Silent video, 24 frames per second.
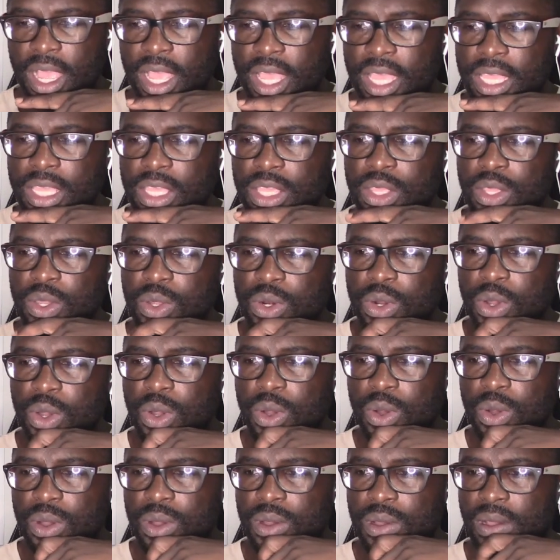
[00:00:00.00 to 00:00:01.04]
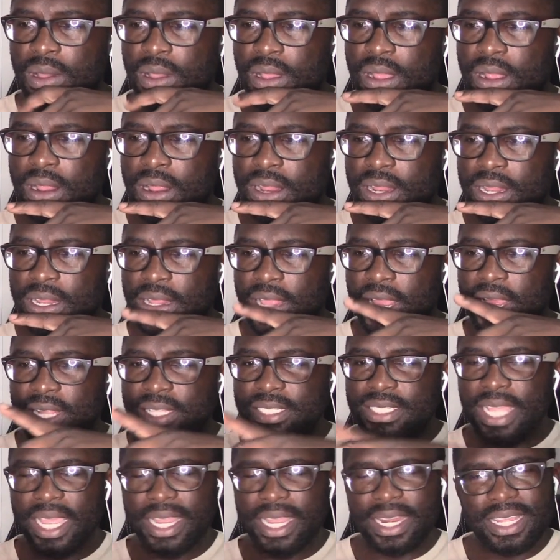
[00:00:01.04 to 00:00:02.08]
You know,
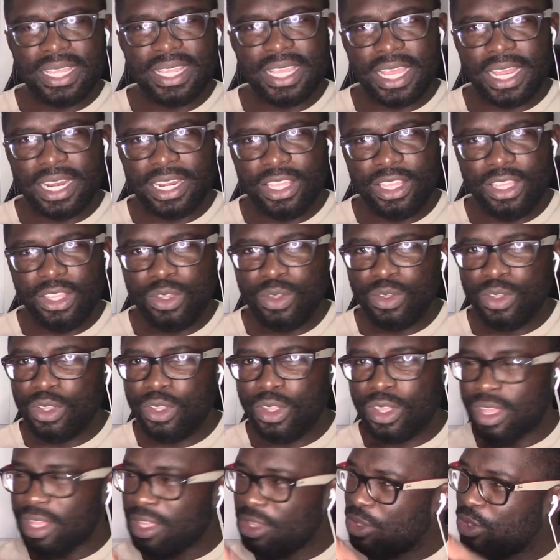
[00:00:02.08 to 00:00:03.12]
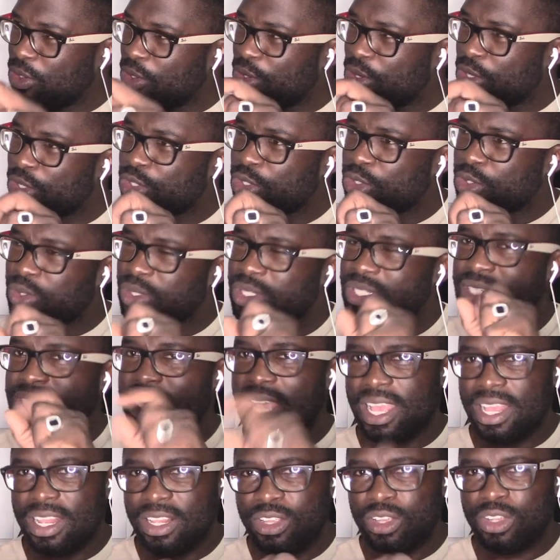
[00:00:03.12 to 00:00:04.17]
technically, you're not supposed to
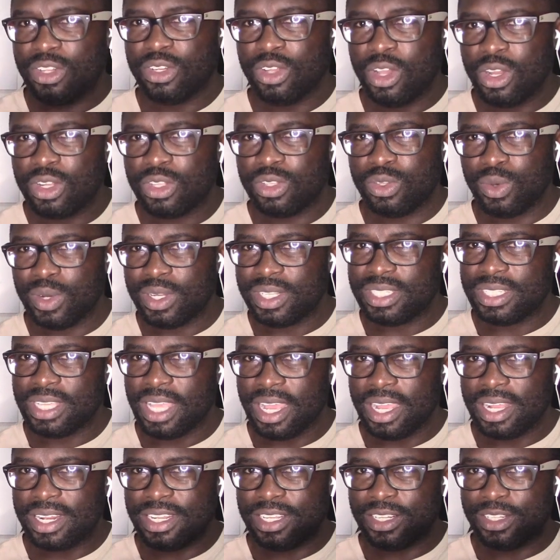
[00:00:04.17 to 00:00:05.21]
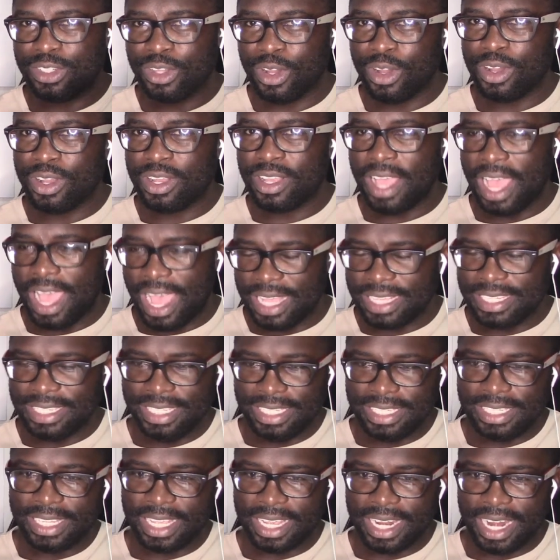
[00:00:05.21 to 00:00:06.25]
tell your dog to attack. The dog, as
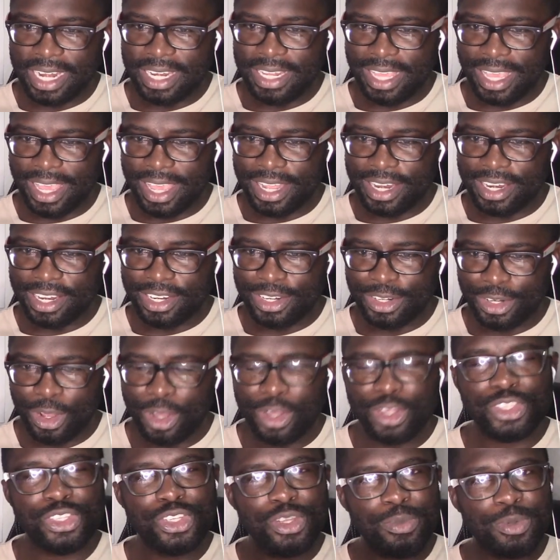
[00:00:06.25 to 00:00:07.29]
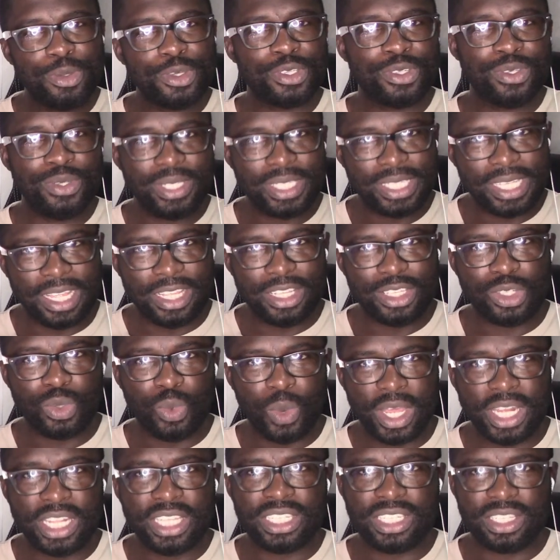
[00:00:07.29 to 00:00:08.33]
he said at the end, the dog's supposed to sense
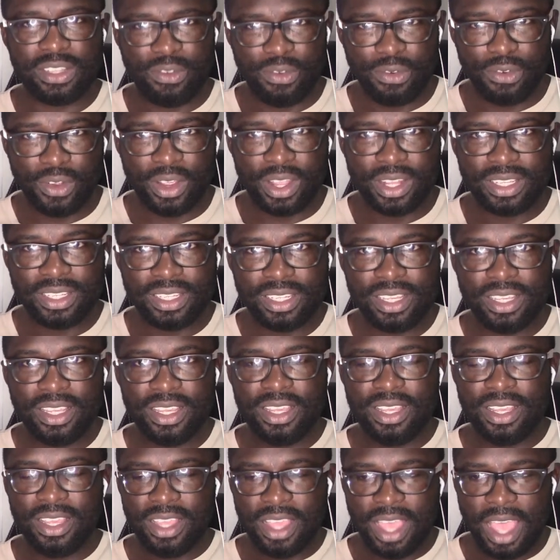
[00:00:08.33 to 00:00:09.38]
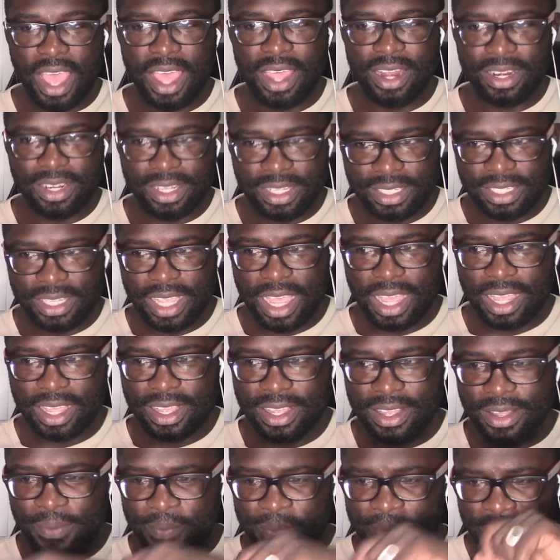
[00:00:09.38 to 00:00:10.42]
what is the threat and attack.